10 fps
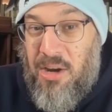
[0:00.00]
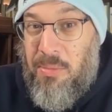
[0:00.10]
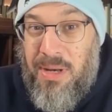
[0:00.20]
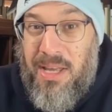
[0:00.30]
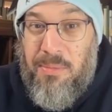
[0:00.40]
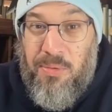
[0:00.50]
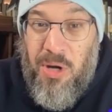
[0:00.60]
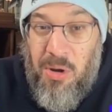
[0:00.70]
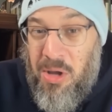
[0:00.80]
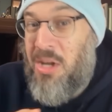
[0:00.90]
Banana
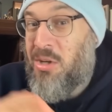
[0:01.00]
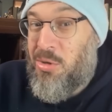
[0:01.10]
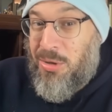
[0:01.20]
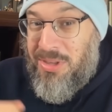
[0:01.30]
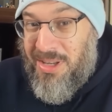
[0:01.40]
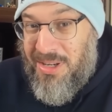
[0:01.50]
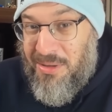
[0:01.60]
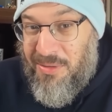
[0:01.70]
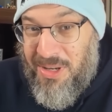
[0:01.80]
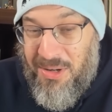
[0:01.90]
Pro toward the end of the
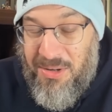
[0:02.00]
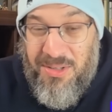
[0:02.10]
video.